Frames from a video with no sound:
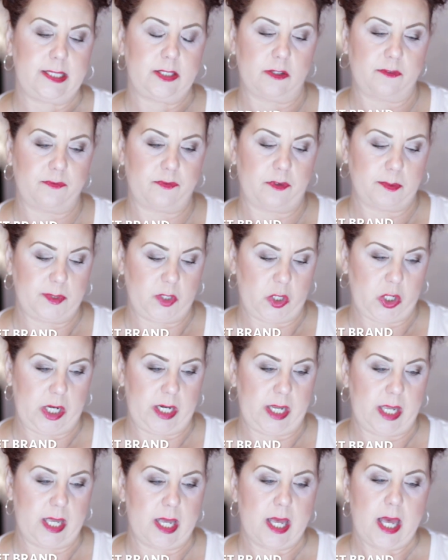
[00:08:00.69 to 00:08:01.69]
These are from
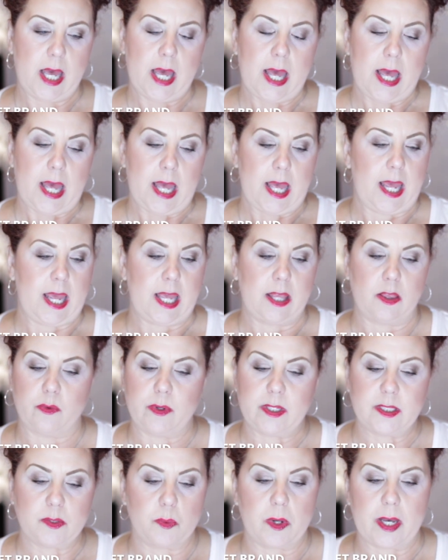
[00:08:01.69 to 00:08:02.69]
Target. And the
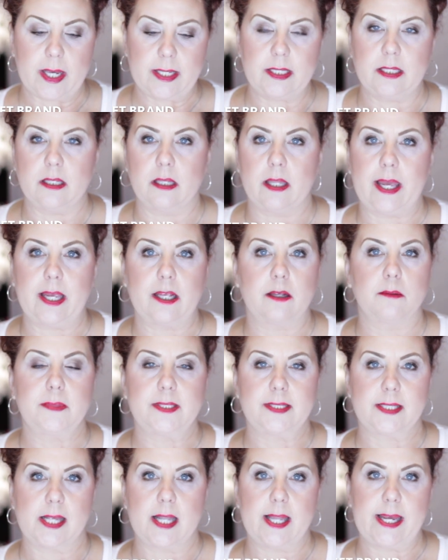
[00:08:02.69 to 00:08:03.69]
reason why I didn't like them
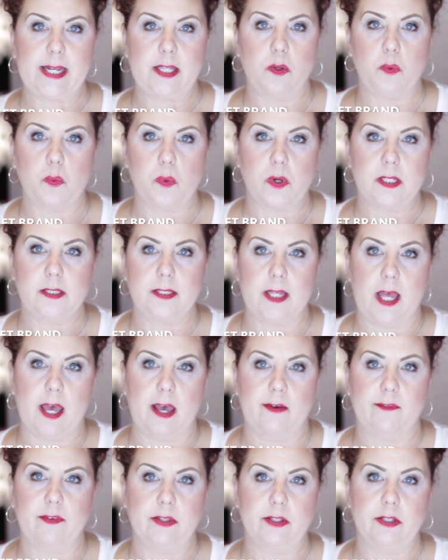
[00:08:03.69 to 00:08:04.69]
is I like the ones that
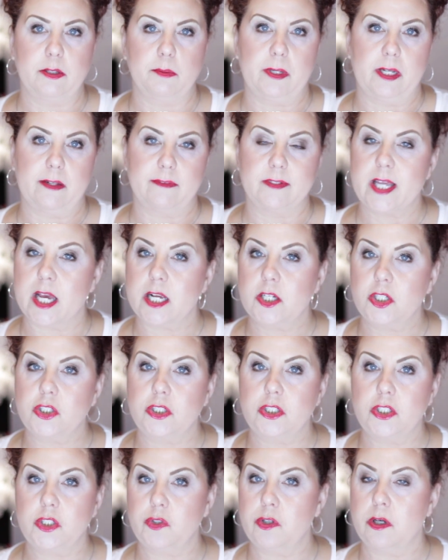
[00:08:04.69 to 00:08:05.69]
have a little bit of
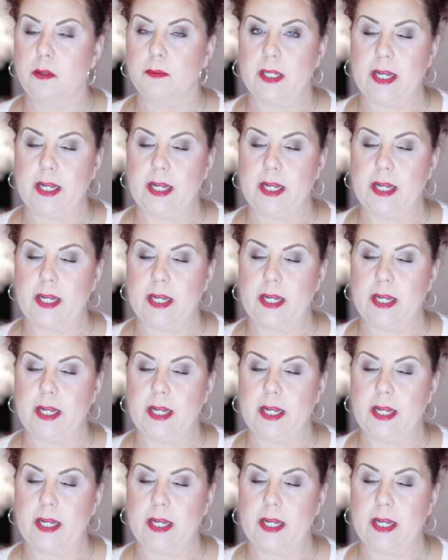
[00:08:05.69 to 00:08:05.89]
texture to them,